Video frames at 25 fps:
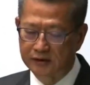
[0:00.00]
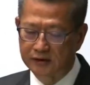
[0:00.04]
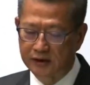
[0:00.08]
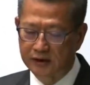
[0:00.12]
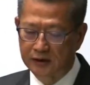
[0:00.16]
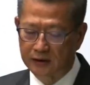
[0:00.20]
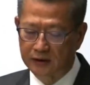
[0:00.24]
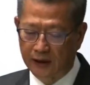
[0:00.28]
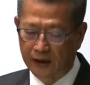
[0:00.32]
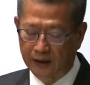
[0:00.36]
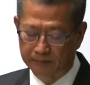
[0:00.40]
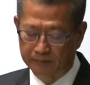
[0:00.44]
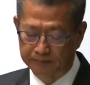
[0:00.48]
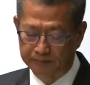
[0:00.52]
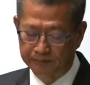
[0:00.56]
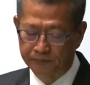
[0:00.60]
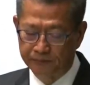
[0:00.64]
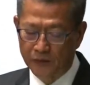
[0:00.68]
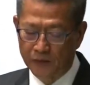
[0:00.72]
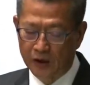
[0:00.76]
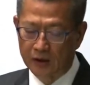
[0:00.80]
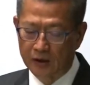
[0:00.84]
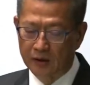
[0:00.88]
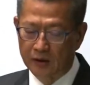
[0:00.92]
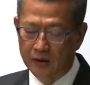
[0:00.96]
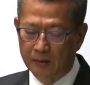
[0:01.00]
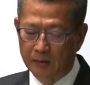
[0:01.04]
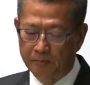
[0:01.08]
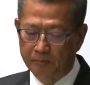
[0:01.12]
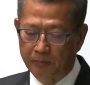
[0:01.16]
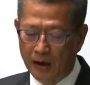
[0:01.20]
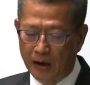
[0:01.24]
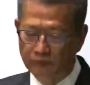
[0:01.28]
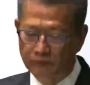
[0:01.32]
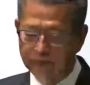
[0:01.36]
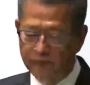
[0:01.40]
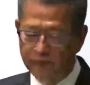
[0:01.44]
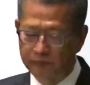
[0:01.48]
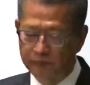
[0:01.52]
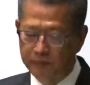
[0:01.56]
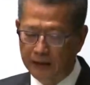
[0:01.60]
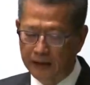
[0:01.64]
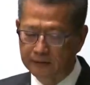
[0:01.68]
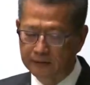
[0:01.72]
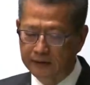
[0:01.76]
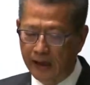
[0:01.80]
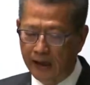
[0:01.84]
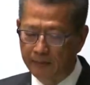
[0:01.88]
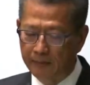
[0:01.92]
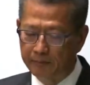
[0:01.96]
To provide an extra financing
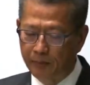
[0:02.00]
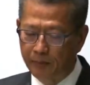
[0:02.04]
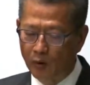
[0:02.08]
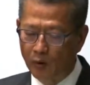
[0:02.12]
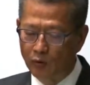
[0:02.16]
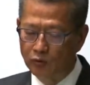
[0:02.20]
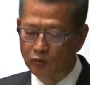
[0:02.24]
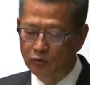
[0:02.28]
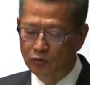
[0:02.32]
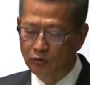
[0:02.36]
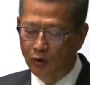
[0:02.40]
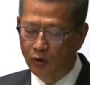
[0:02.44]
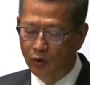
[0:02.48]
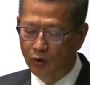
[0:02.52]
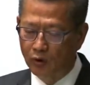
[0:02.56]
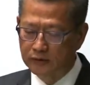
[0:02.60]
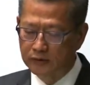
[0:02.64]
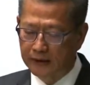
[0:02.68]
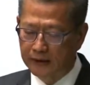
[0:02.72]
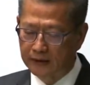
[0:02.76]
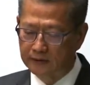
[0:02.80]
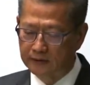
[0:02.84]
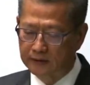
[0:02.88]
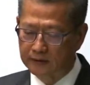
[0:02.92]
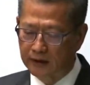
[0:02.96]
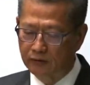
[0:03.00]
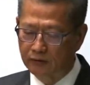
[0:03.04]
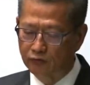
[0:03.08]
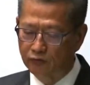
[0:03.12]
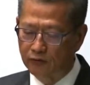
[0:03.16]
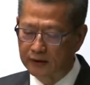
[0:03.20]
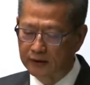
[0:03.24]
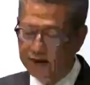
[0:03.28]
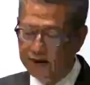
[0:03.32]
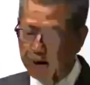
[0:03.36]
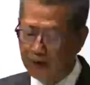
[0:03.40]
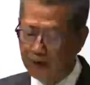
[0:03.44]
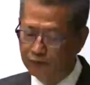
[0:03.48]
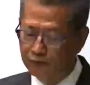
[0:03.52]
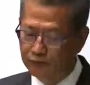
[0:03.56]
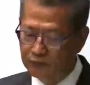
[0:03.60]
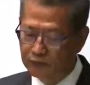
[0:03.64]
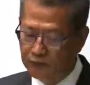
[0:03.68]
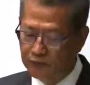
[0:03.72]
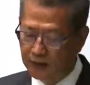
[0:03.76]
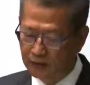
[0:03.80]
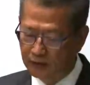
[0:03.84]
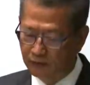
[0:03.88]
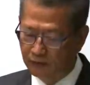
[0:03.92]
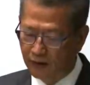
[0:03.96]
option for the unemployed, I
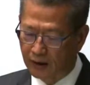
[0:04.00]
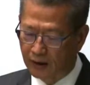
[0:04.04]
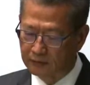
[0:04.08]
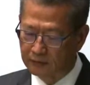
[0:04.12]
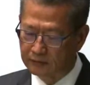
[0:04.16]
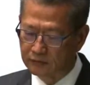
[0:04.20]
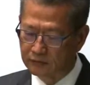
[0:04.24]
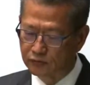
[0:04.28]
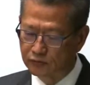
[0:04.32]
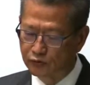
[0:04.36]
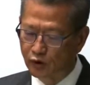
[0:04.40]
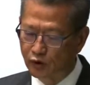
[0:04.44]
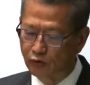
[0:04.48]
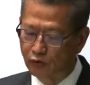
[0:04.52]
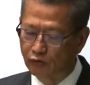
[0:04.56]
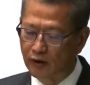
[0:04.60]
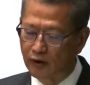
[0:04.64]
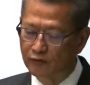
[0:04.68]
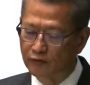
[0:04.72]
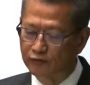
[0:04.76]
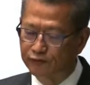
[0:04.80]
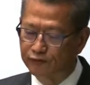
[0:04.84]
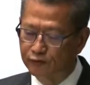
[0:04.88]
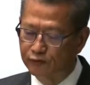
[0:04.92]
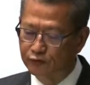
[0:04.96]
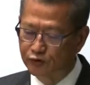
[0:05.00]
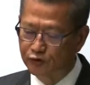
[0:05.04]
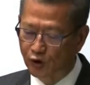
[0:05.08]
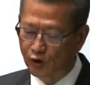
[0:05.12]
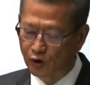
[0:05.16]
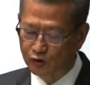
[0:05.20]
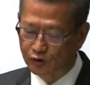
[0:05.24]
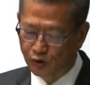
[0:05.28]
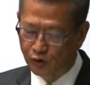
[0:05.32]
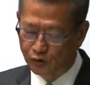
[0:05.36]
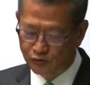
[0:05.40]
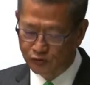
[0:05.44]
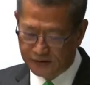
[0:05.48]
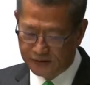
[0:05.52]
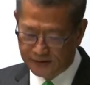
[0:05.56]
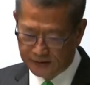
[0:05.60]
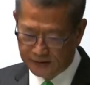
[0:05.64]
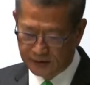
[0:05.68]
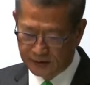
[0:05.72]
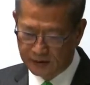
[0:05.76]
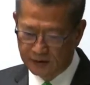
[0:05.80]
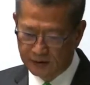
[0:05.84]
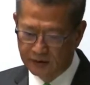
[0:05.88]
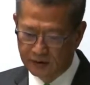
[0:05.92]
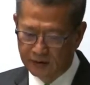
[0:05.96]
suggest setting up a special 100%
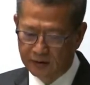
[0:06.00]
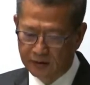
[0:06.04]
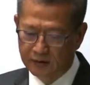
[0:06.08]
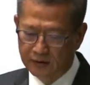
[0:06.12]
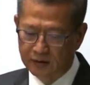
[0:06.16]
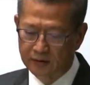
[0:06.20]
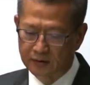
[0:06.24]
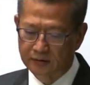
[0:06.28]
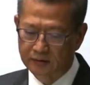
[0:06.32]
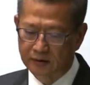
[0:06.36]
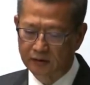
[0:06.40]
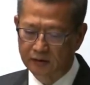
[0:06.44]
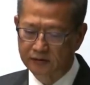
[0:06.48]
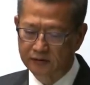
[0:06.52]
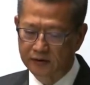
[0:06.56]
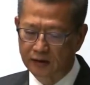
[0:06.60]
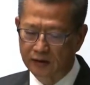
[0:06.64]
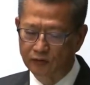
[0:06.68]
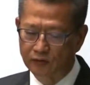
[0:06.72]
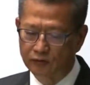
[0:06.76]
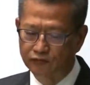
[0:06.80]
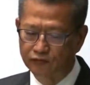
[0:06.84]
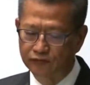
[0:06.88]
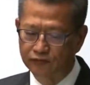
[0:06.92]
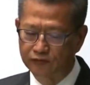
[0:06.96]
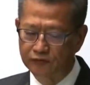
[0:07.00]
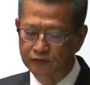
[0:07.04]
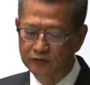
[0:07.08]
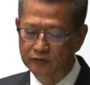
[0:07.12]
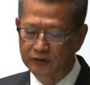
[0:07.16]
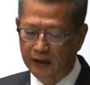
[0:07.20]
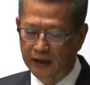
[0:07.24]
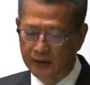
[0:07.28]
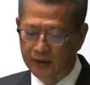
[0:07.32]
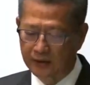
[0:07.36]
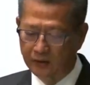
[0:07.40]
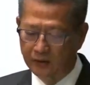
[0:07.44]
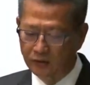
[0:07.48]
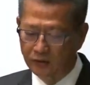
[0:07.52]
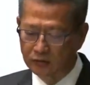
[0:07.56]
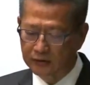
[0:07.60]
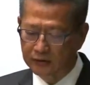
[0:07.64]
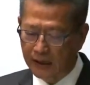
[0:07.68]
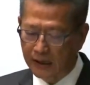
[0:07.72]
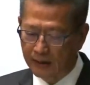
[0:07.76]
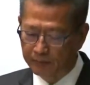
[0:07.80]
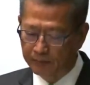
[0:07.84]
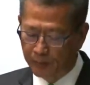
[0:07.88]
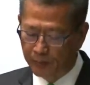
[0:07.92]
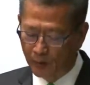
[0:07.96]
loan guarantee for individual scheme as a
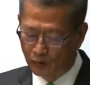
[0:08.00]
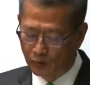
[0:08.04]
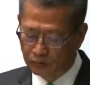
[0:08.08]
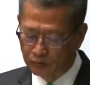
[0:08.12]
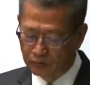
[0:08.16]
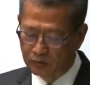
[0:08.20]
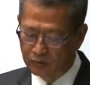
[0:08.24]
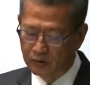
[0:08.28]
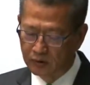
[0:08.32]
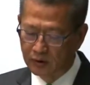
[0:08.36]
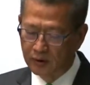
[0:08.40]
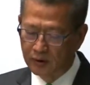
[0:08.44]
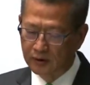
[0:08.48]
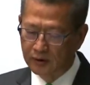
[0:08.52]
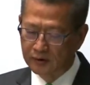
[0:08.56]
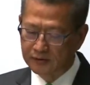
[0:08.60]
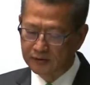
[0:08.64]
supplementary measure.